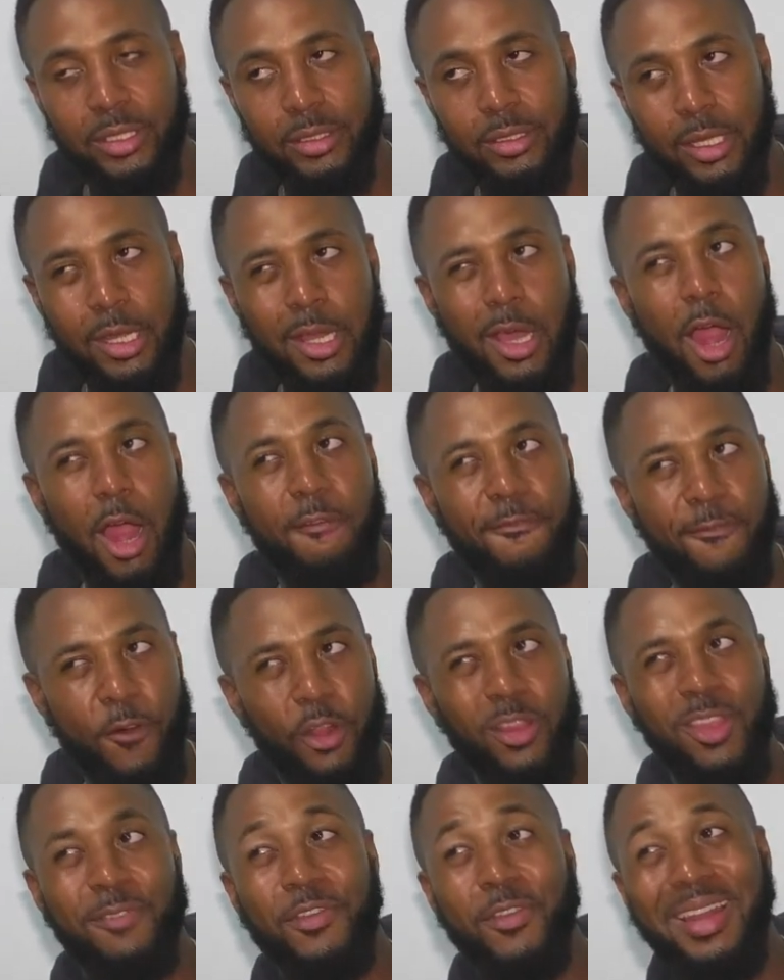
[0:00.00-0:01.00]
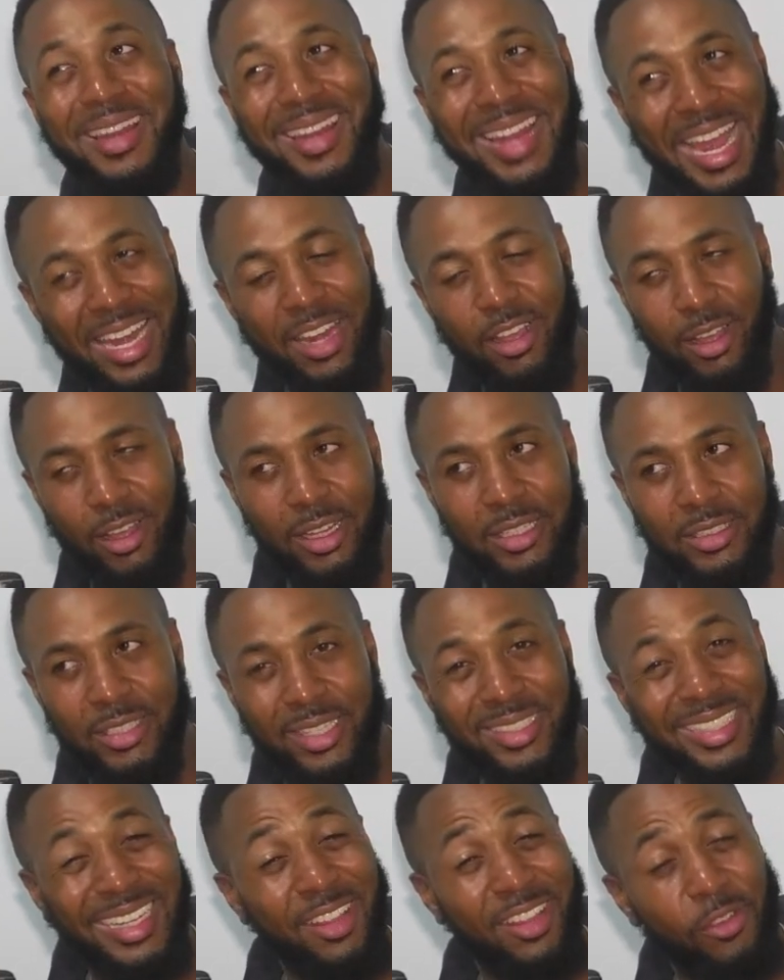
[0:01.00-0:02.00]
or first, if you like the content and
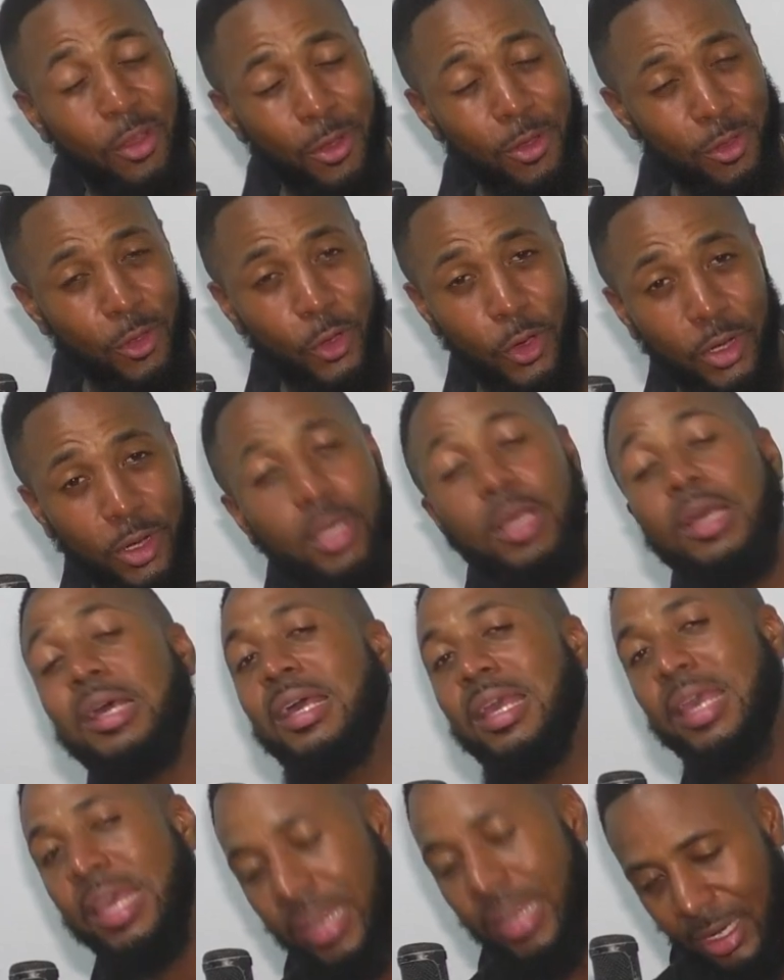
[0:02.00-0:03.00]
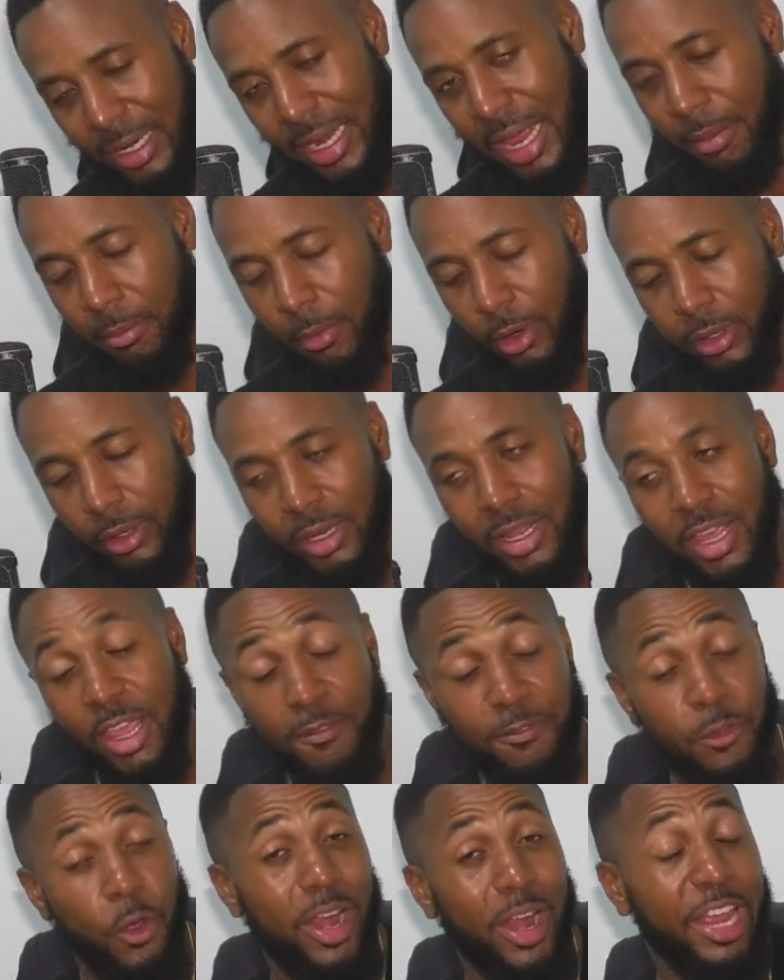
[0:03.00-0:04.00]
it sounds good, hit the like button. If you're
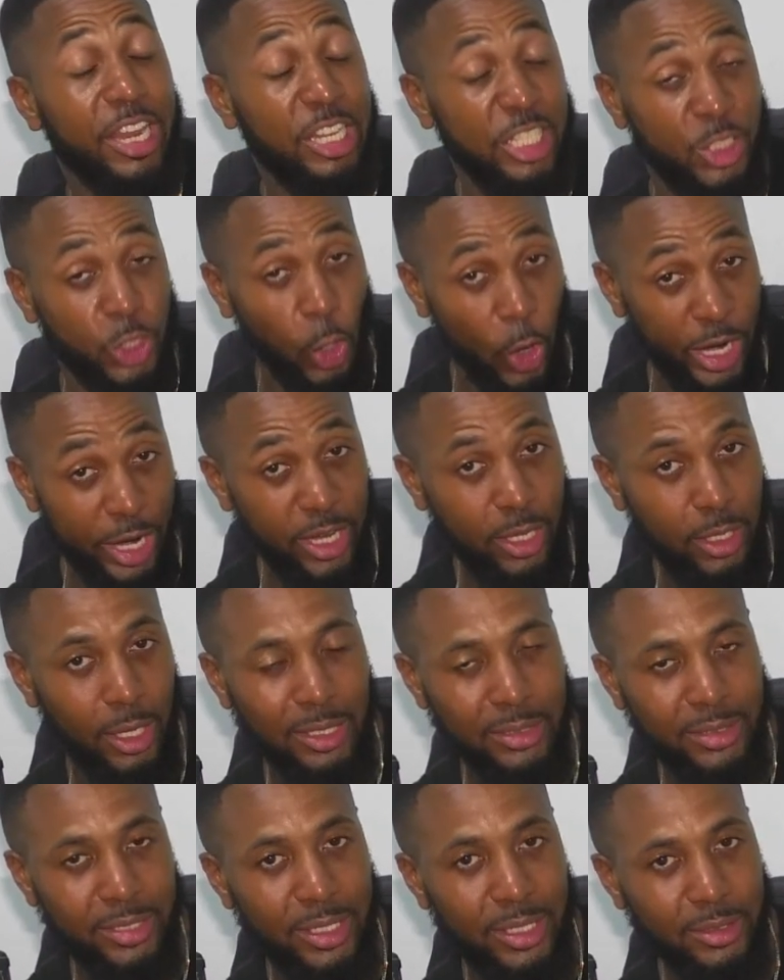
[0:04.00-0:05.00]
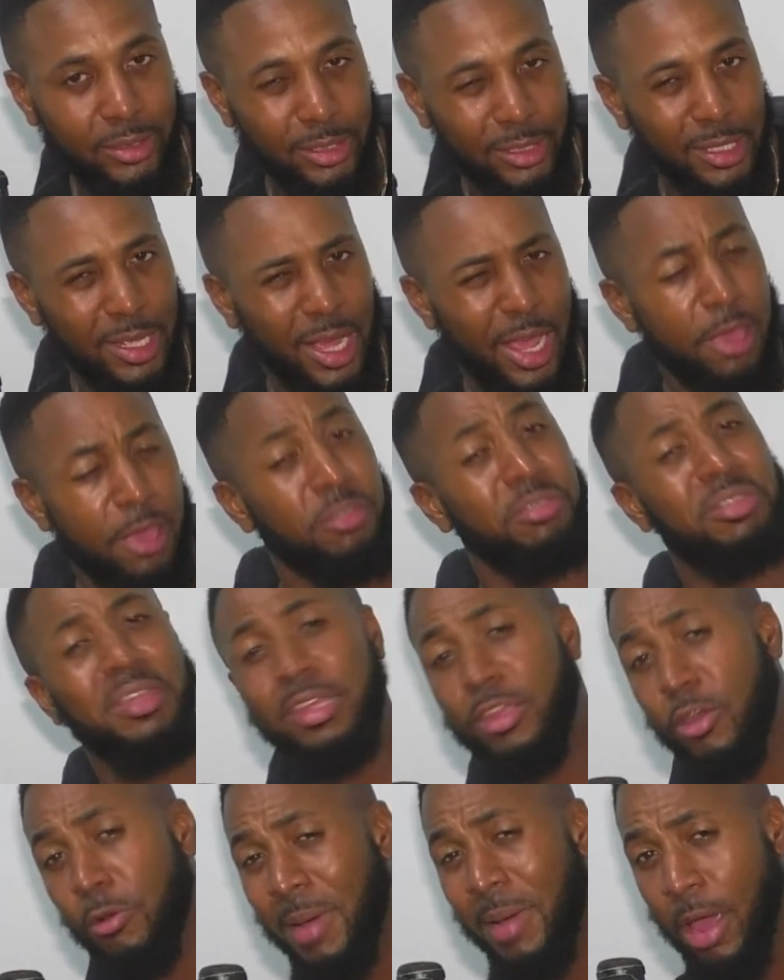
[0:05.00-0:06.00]
enjoying the content and you think you
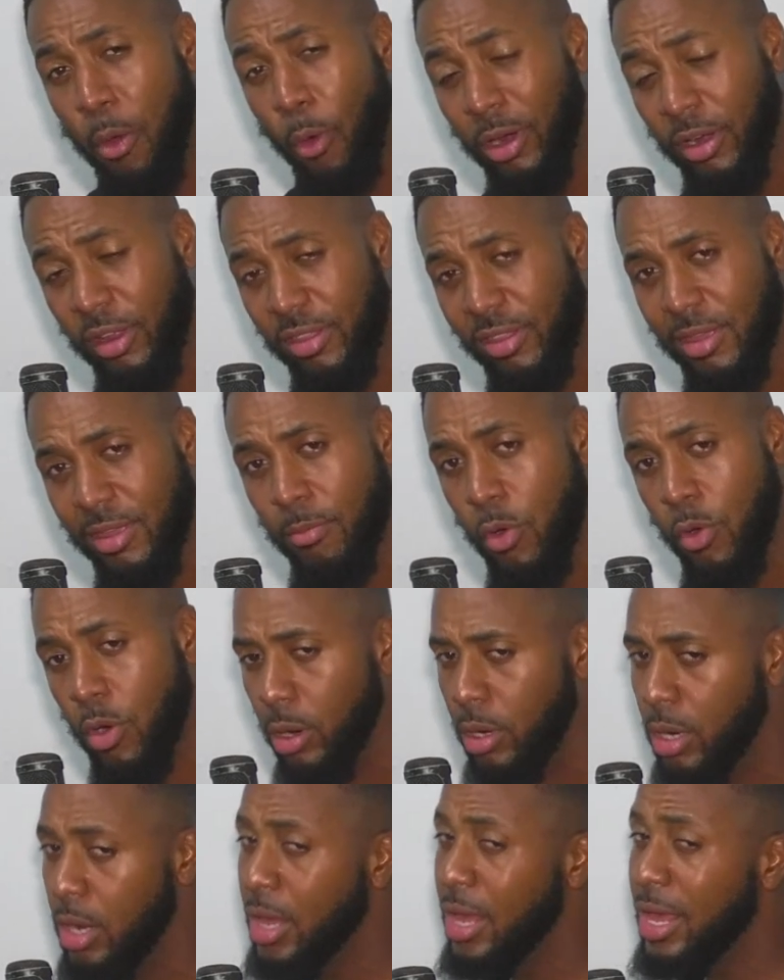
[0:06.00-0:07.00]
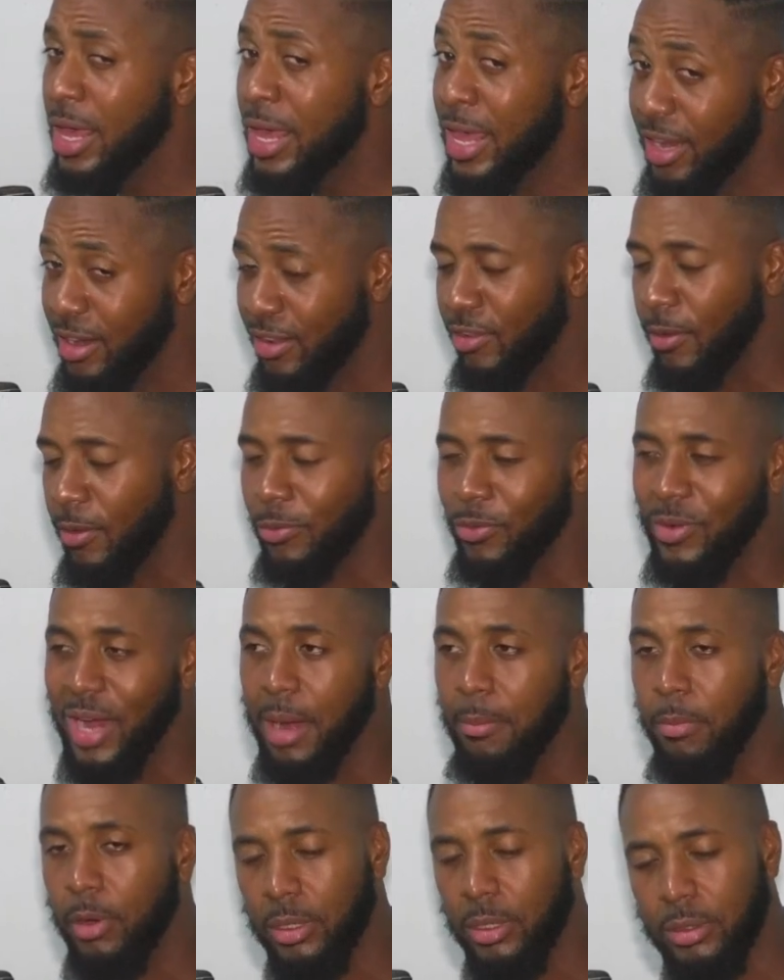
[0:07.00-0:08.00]
might want to see more, hit the subscribe
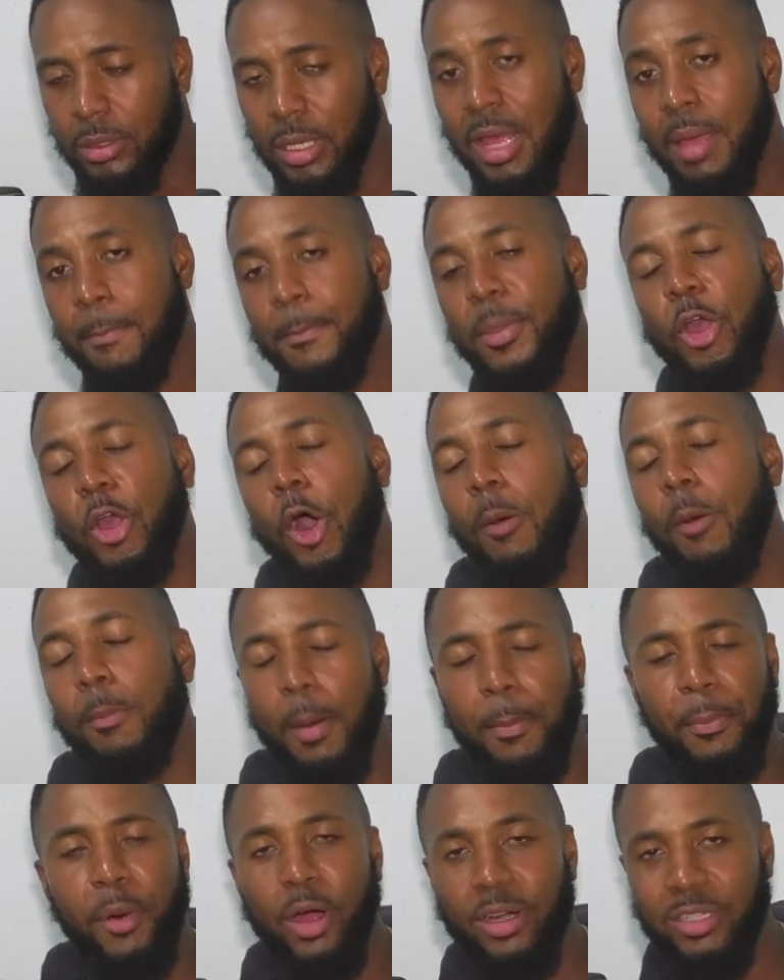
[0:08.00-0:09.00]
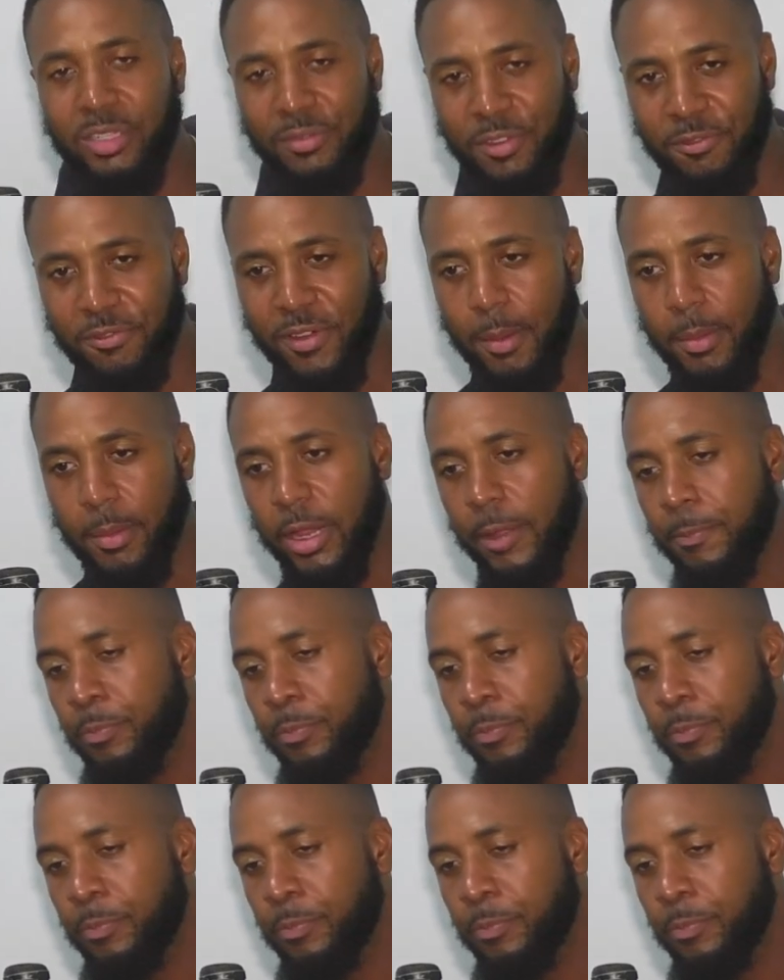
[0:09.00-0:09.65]
button. Become a part of the family.